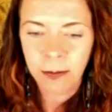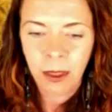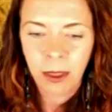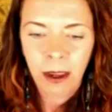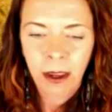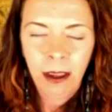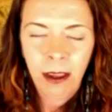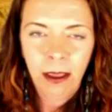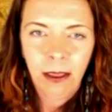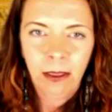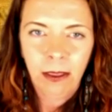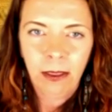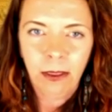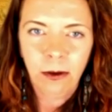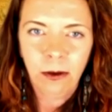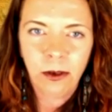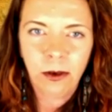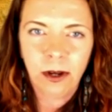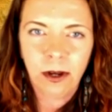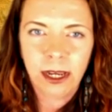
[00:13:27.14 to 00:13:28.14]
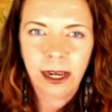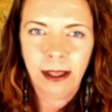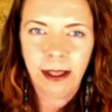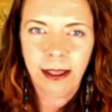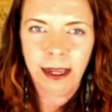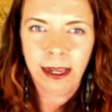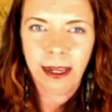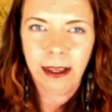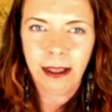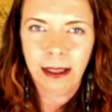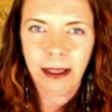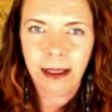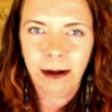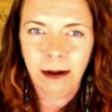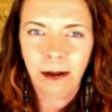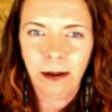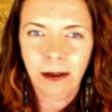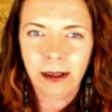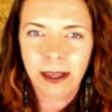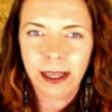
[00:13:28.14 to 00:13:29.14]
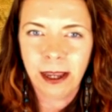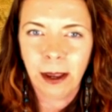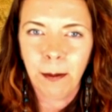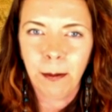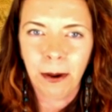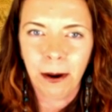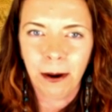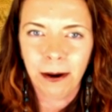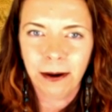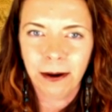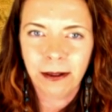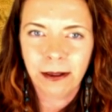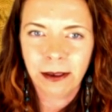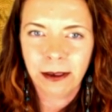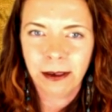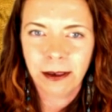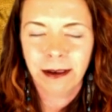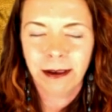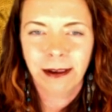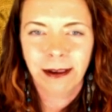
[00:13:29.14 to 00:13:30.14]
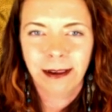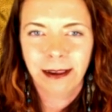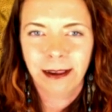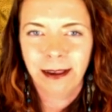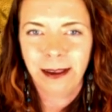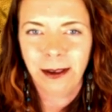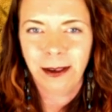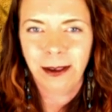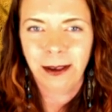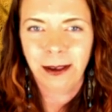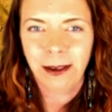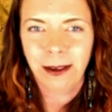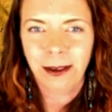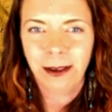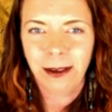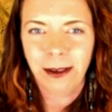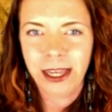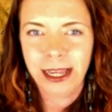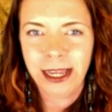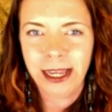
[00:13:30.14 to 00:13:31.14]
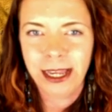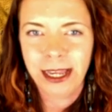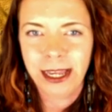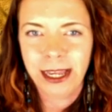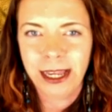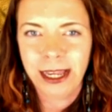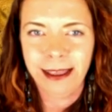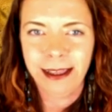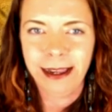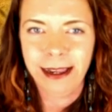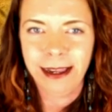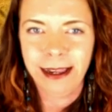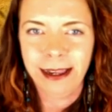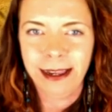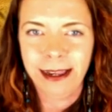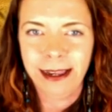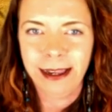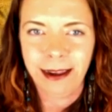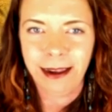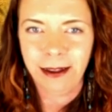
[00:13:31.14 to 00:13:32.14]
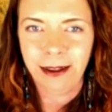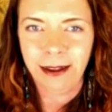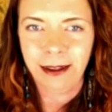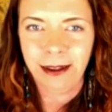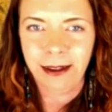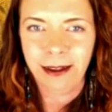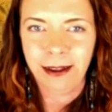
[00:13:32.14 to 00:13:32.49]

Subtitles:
those are telling little subparts. So they just add to the details, and